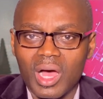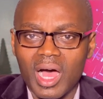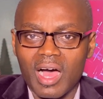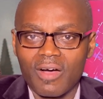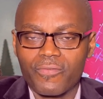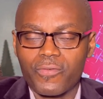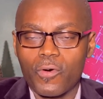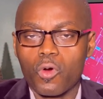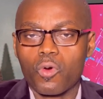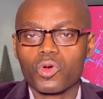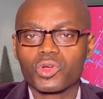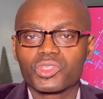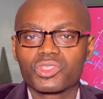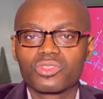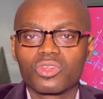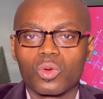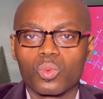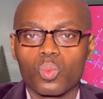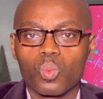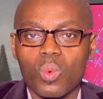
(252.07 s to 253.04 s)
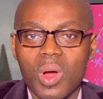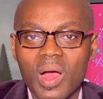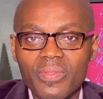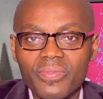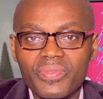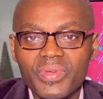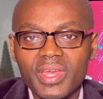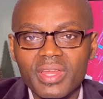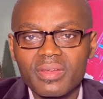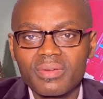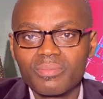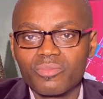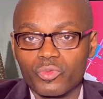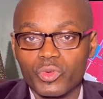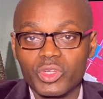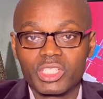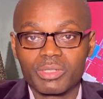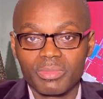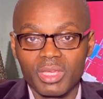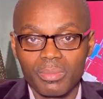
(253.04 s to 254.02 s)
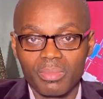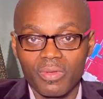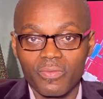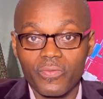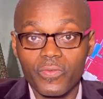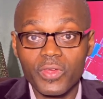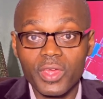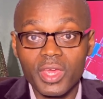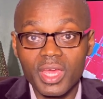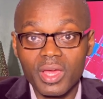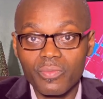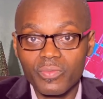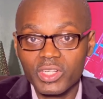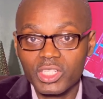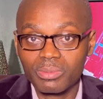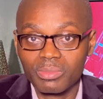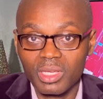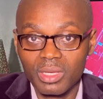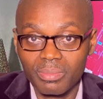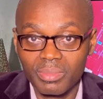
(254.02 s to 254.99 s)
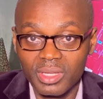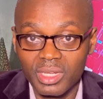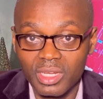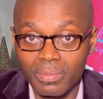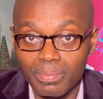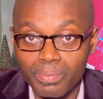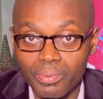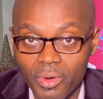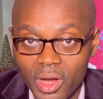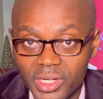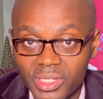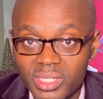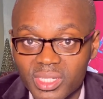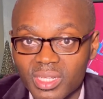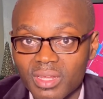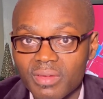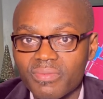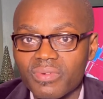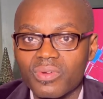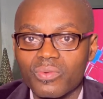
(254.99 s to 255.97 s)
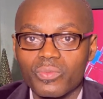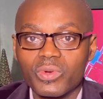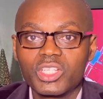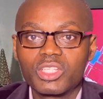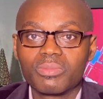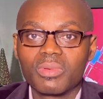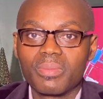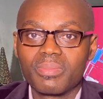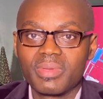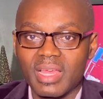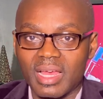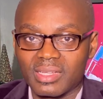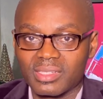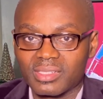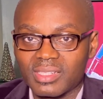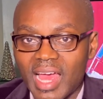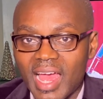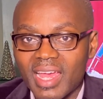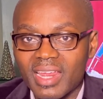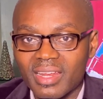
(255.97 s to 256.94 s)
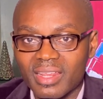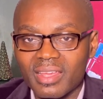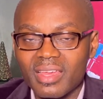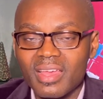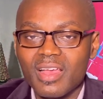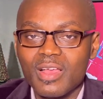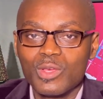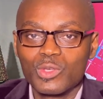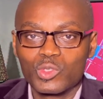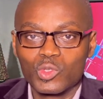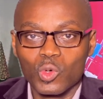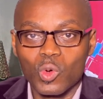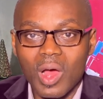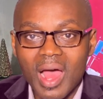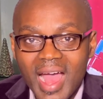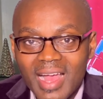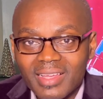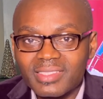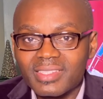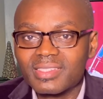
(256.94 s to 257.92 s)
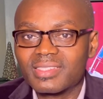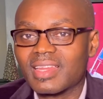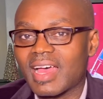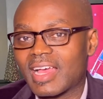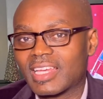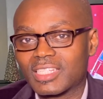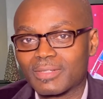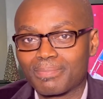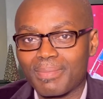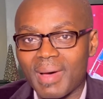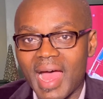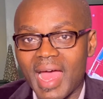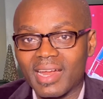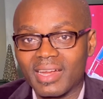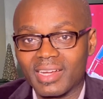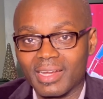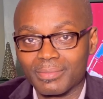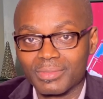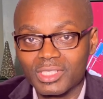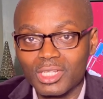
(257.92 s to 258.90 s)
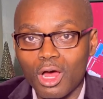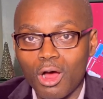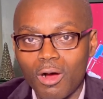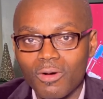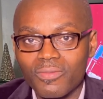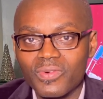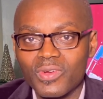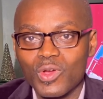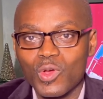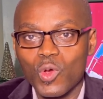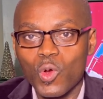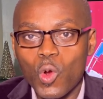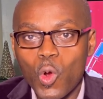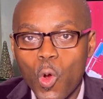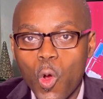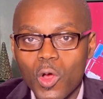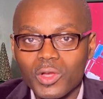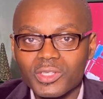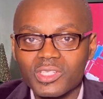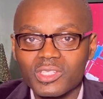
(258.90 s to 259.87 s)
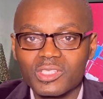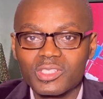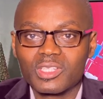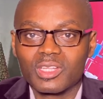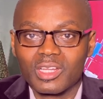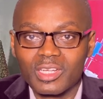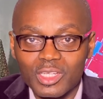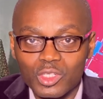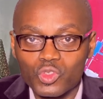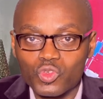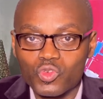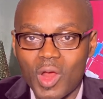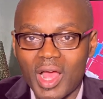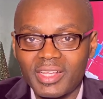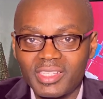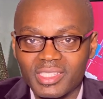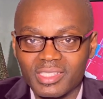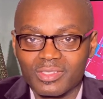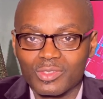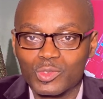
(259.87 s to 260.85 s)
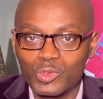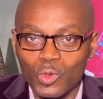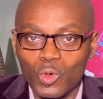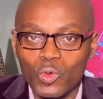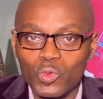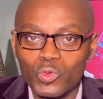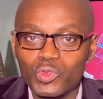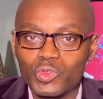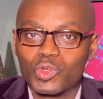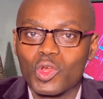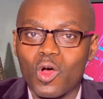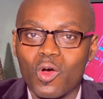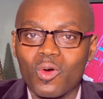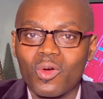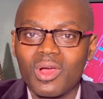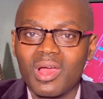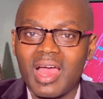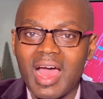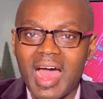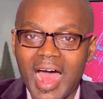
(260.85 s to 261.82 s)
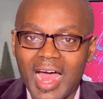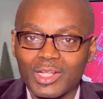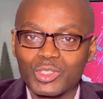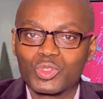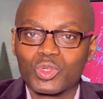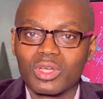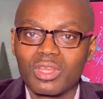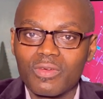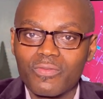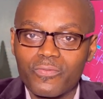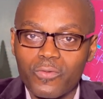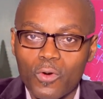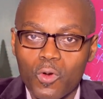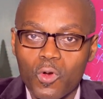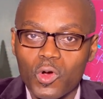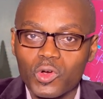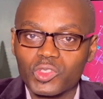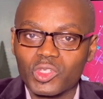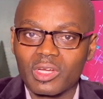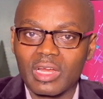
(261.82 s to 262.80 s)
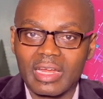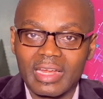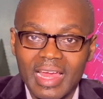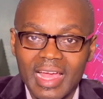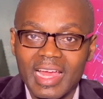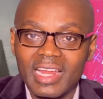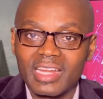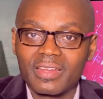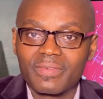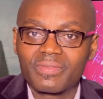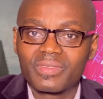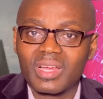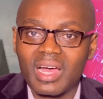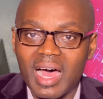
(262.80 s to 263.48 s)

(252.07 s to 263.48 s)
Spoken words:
focusing on one thing, which may be fear, which may be depressive, which may be anxiety. So exercise by themselves causes distraction, so you don't actually focus on the negative